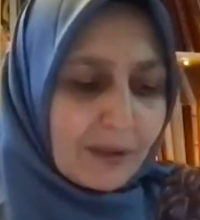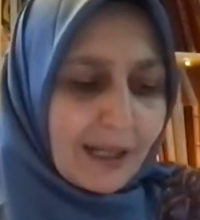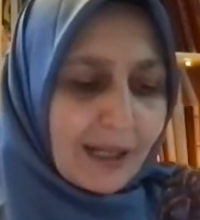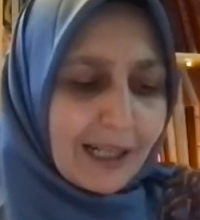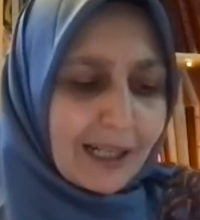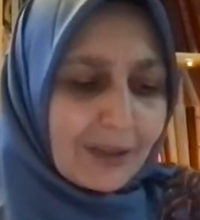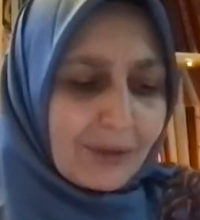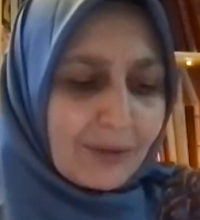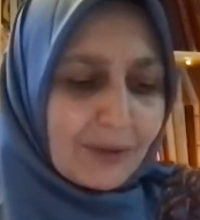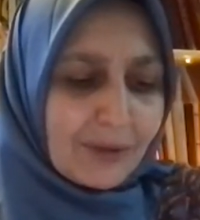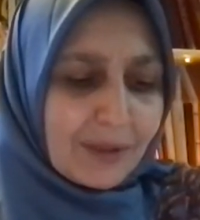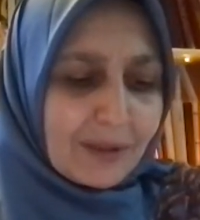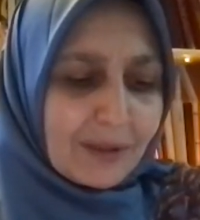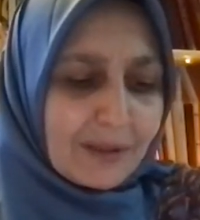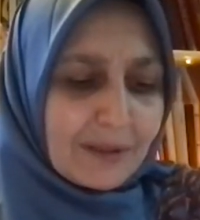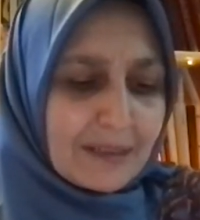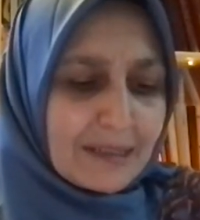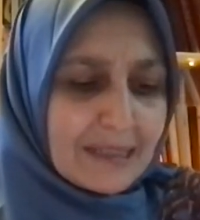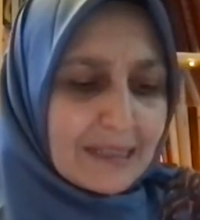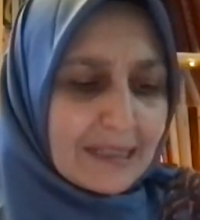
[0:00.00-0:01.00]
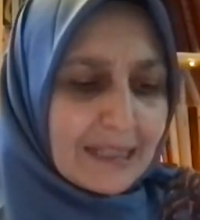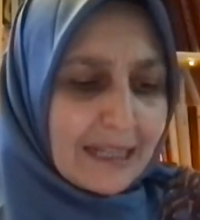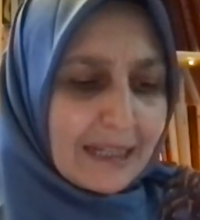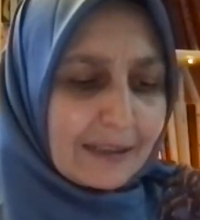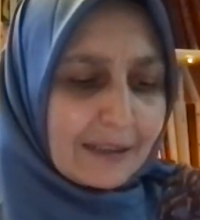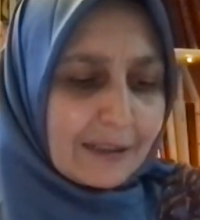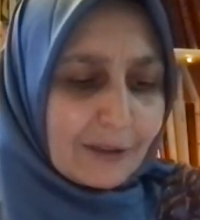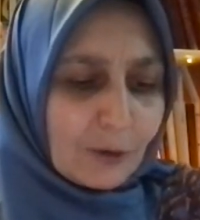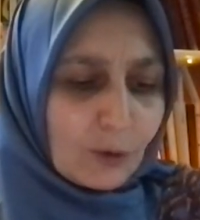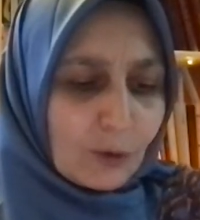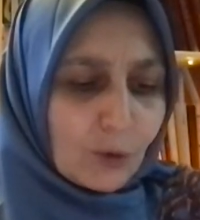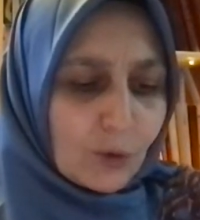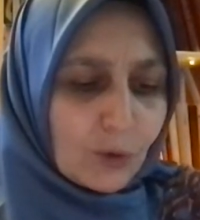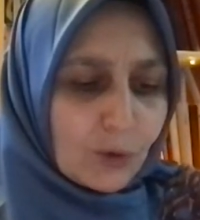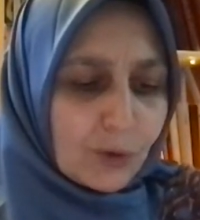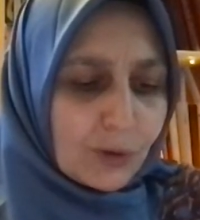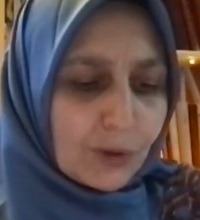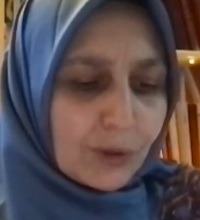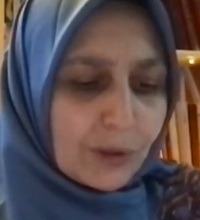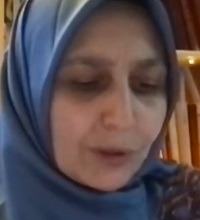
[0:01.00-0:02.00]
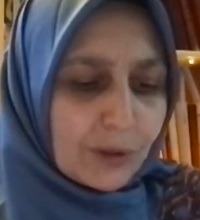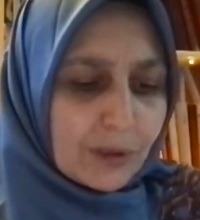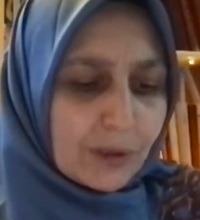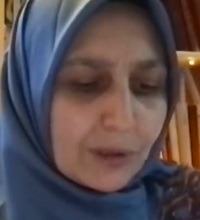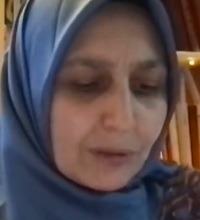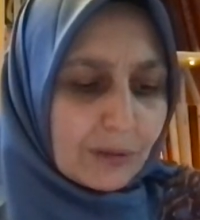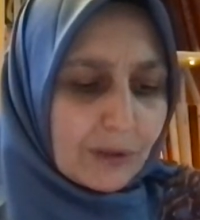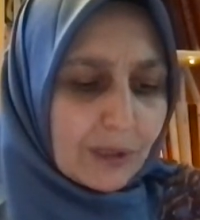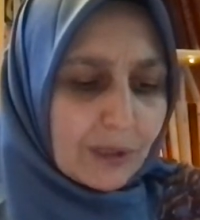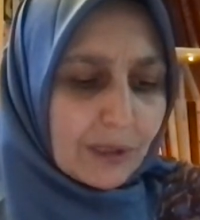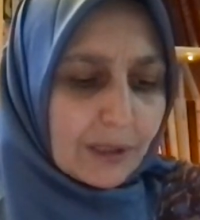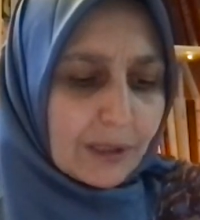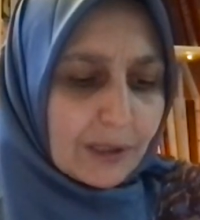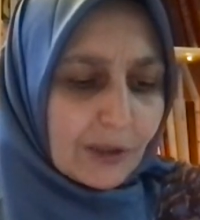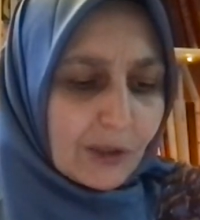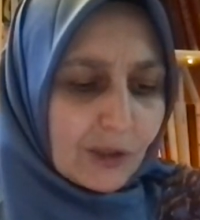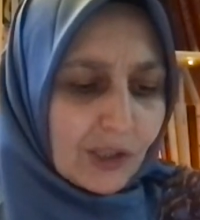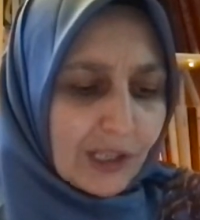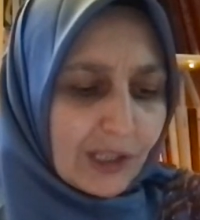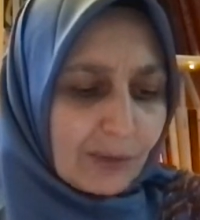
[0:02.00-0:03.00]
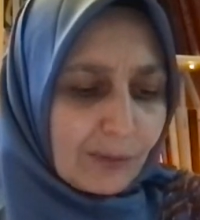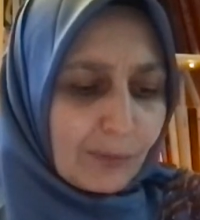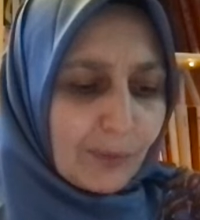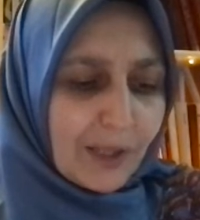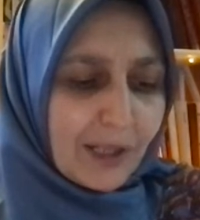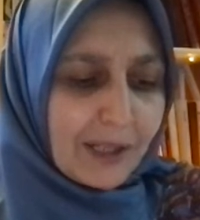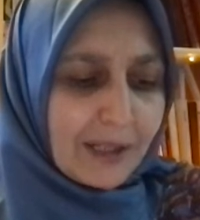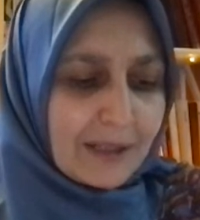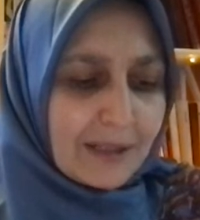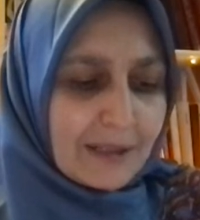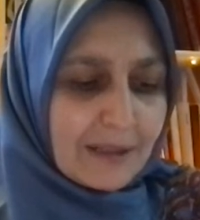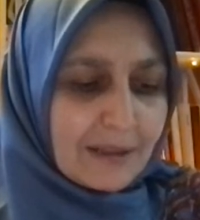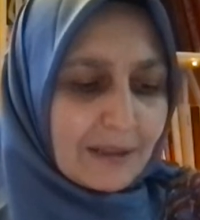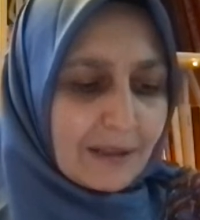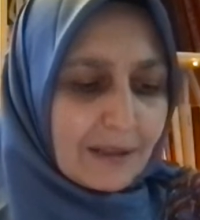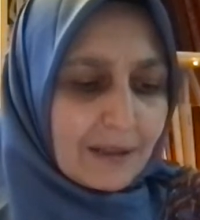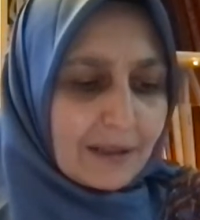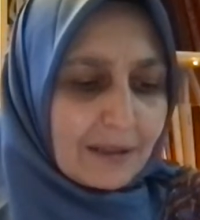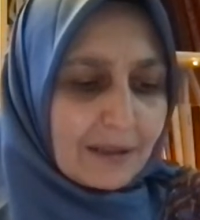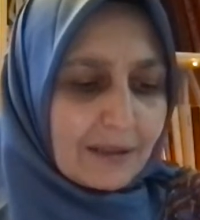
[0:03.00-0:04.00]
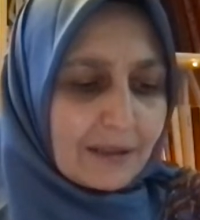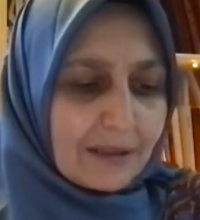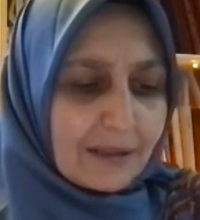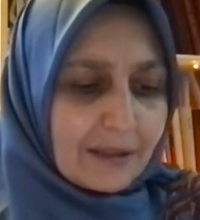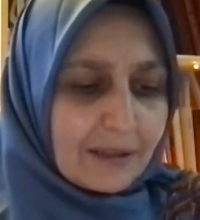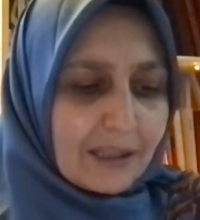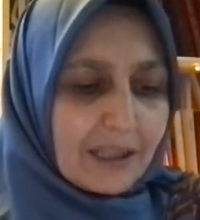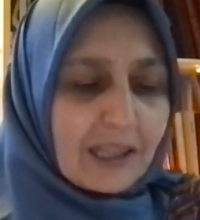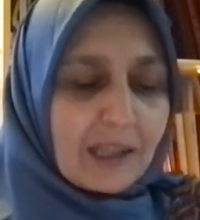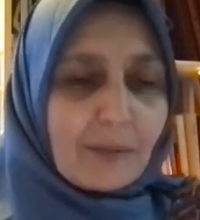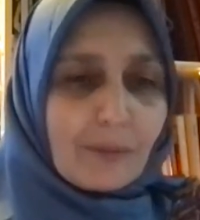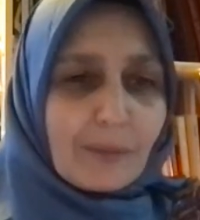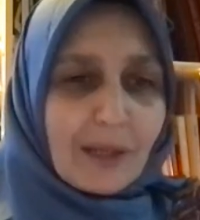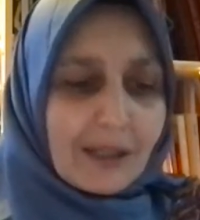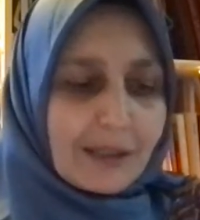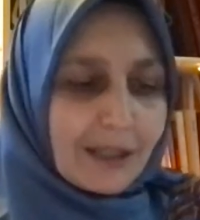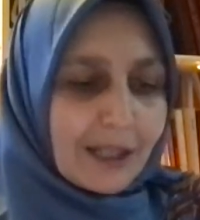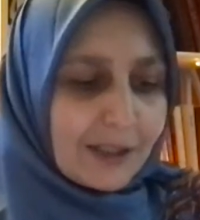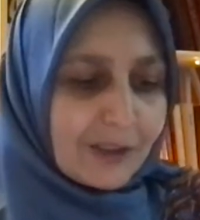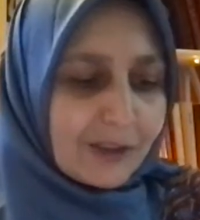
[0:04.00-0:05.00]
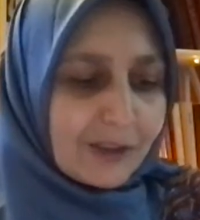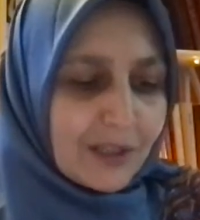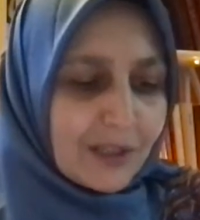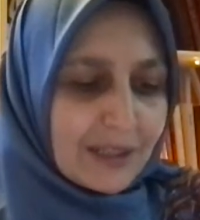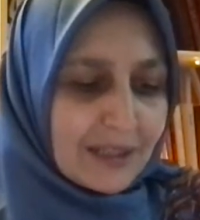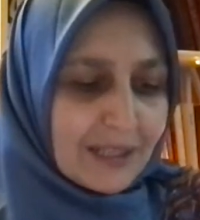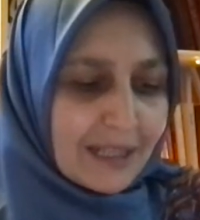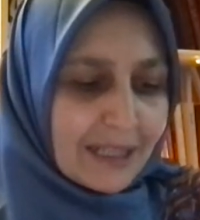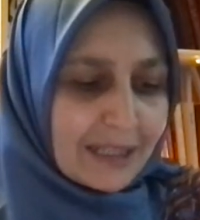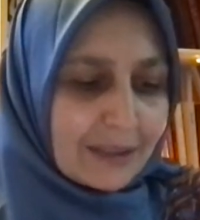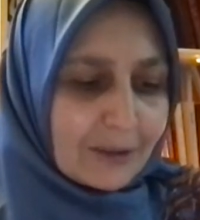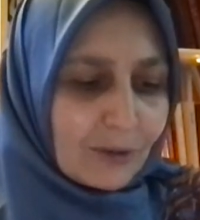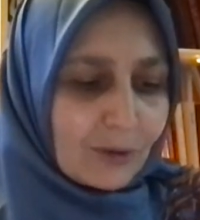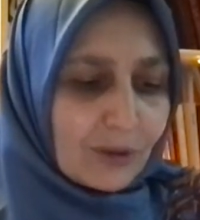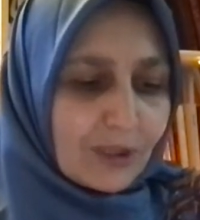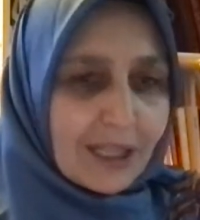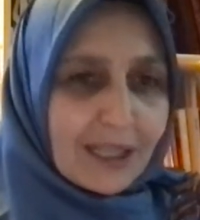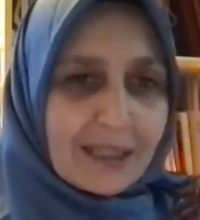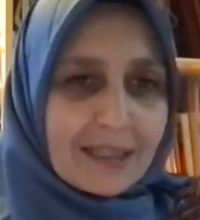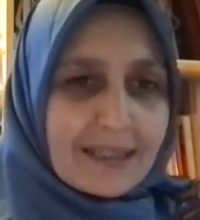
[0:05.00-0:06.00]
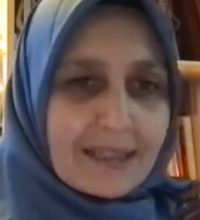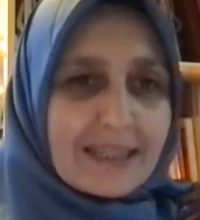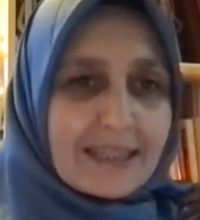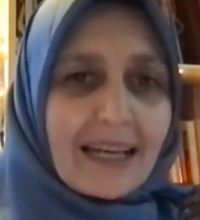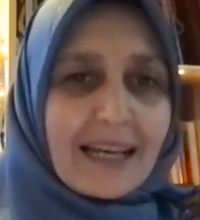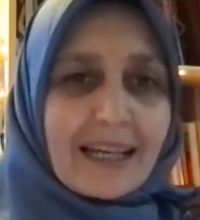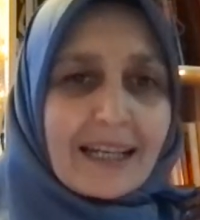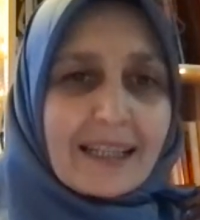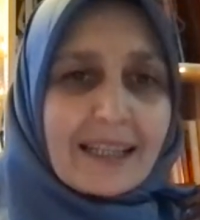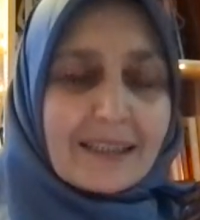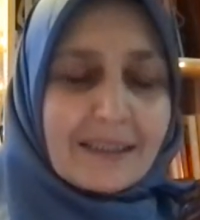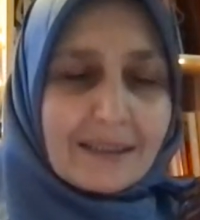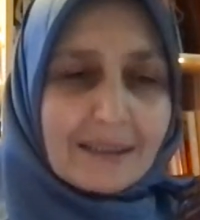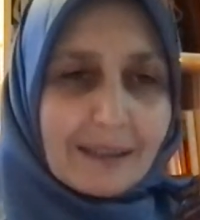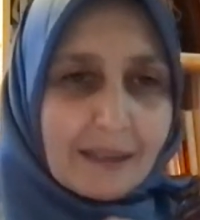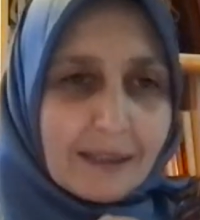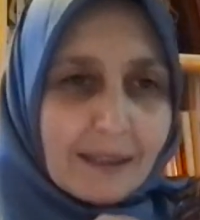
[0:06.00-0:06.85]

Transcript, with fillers: I will send it to the chat box, the email address that you can send